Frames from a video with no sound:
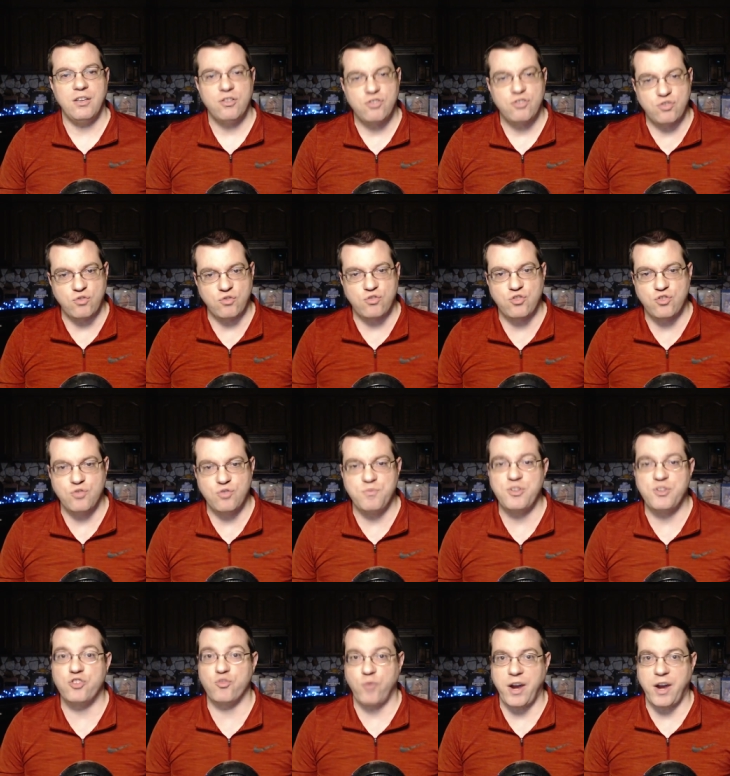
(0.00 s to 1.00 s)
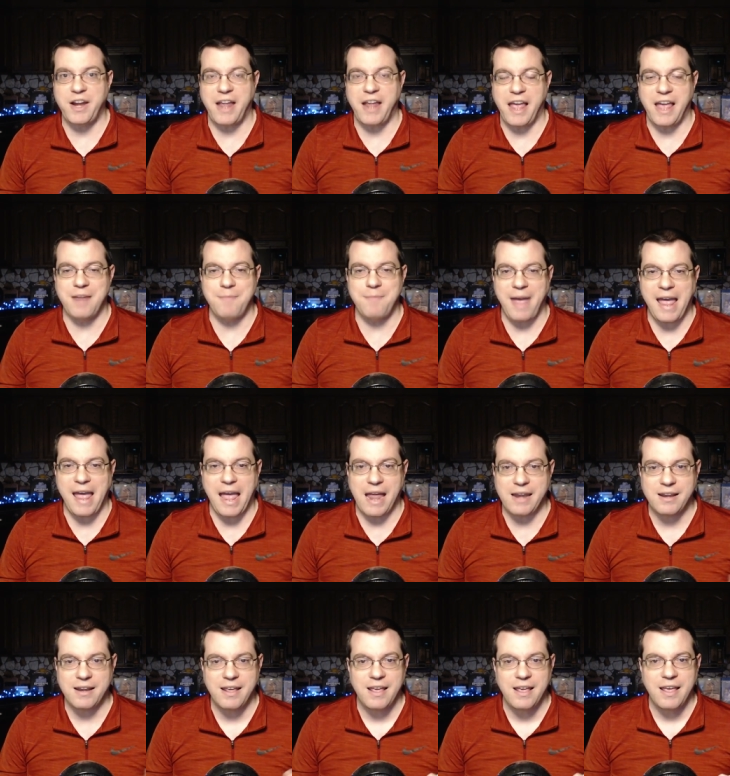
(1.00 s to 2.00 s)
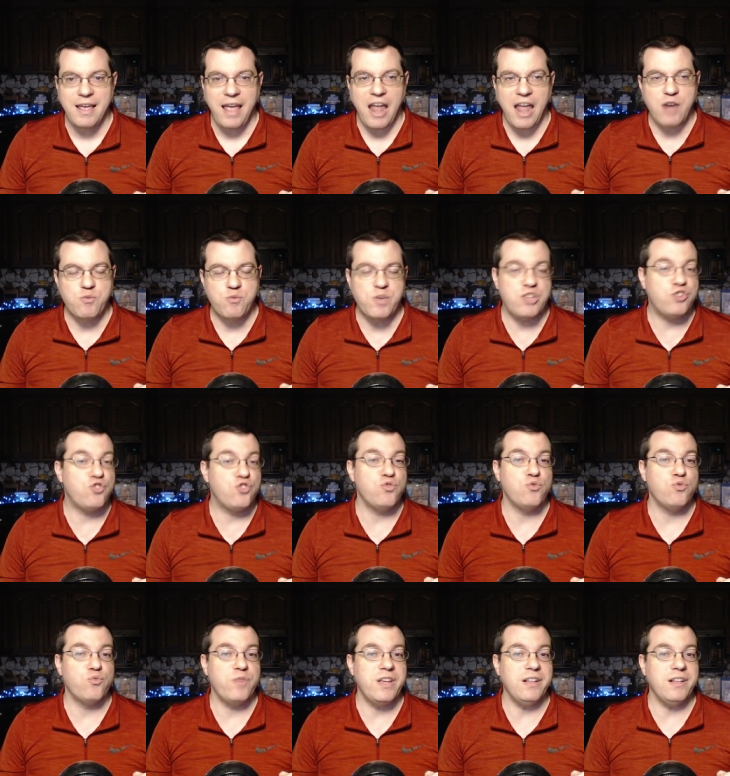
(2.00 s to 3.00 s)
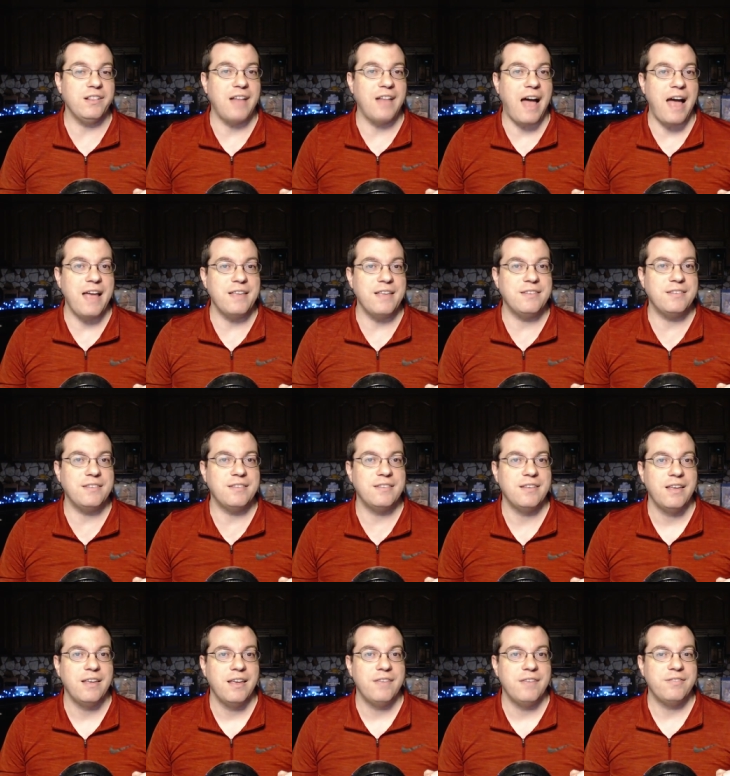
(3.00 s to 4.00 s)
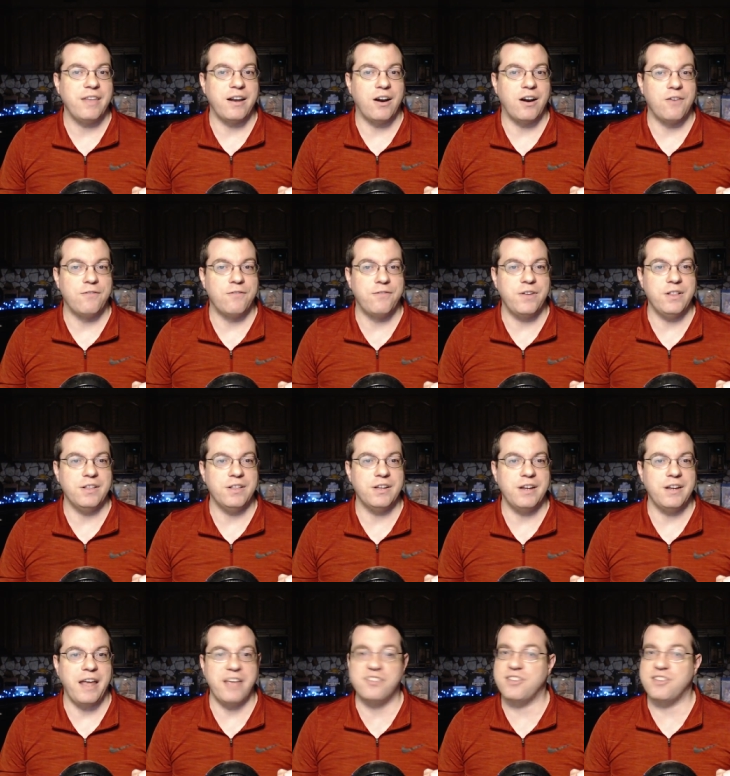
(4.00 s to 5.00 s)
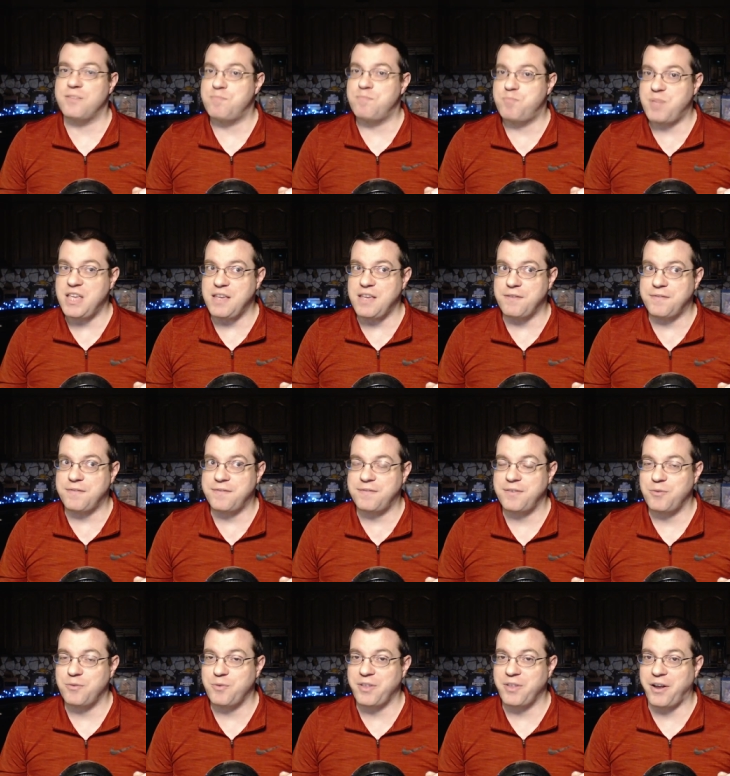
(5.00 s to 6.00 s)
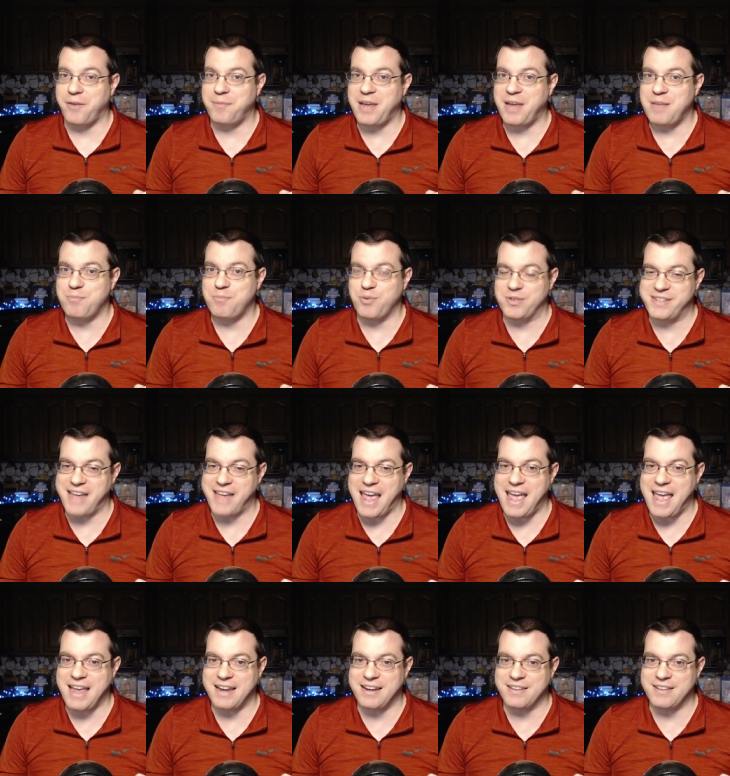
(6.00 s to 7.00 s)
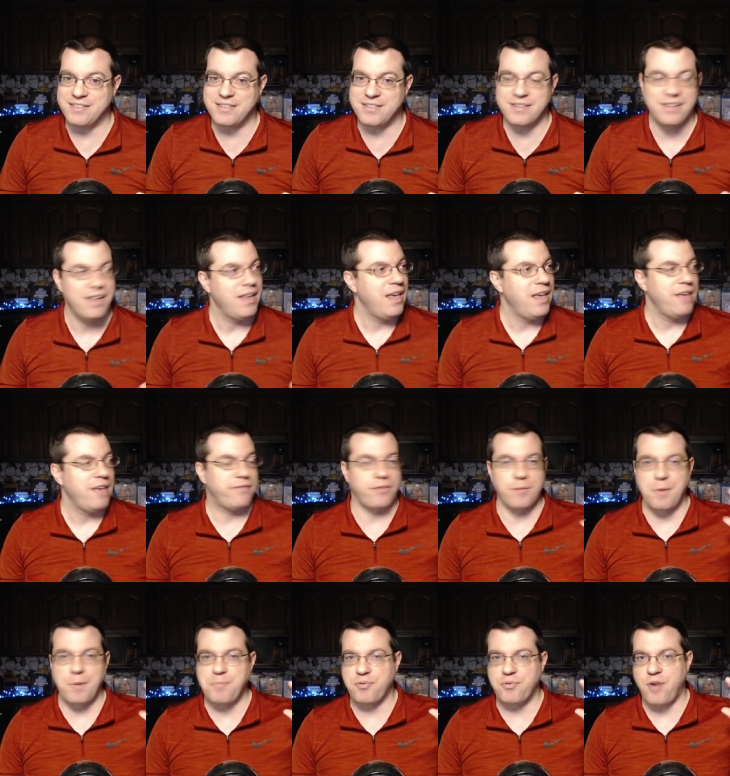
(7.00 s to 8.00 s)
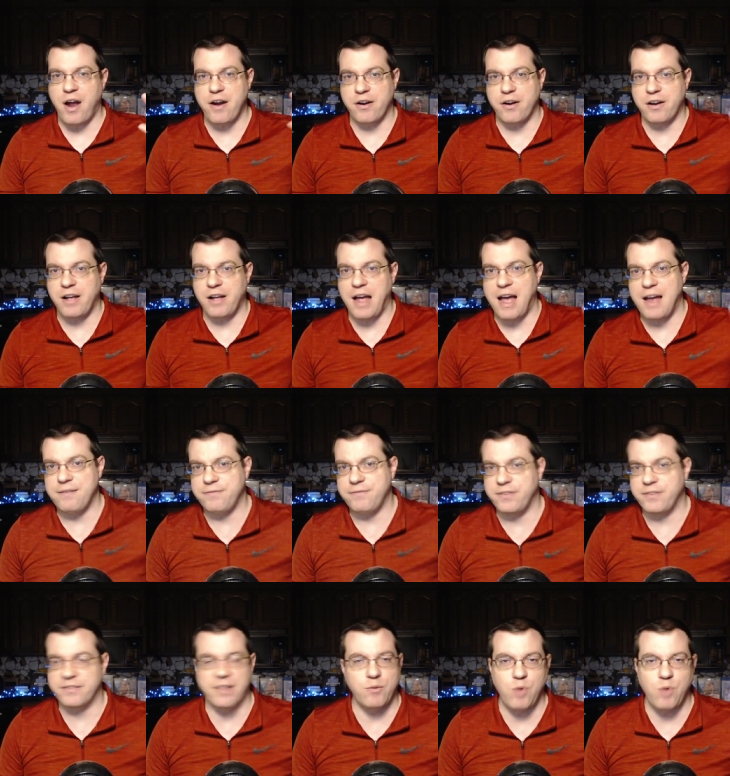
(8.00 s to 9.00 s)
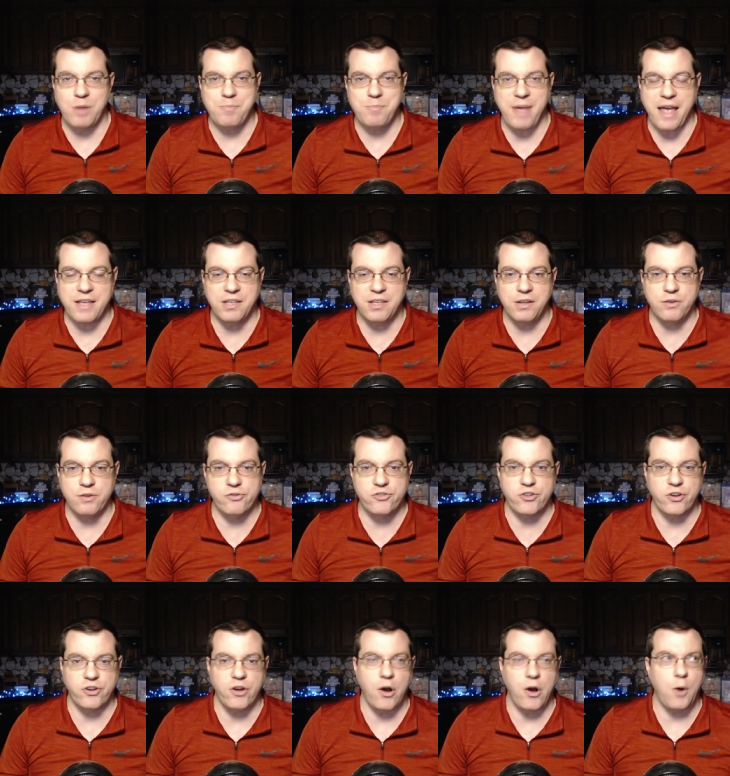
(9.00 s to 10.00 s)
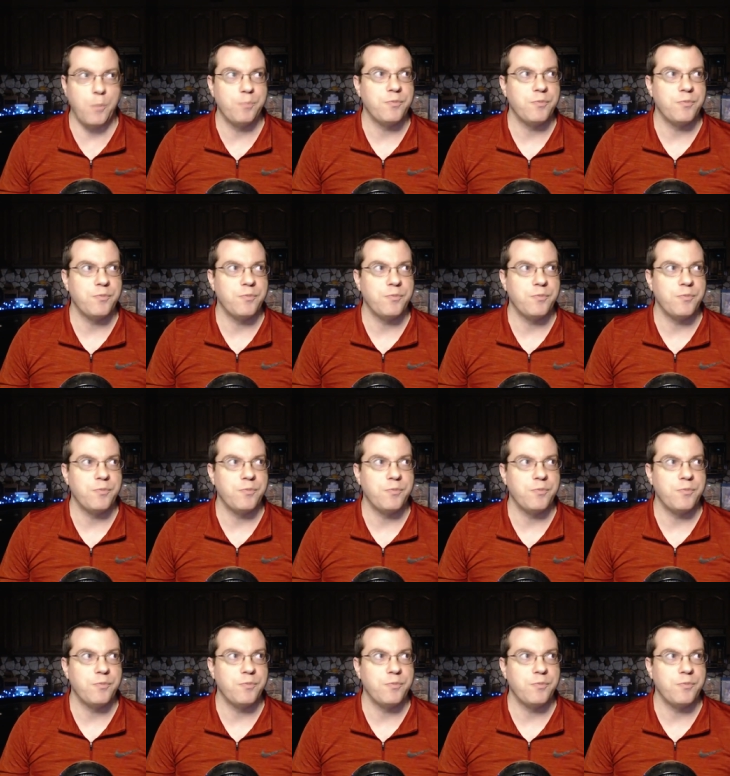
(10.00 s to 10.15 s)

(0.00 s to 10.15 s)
Tsutsumi's right-hand man, and we soon realize that our villain has a beef with our main protagonist from a prior conflict that went back years ago.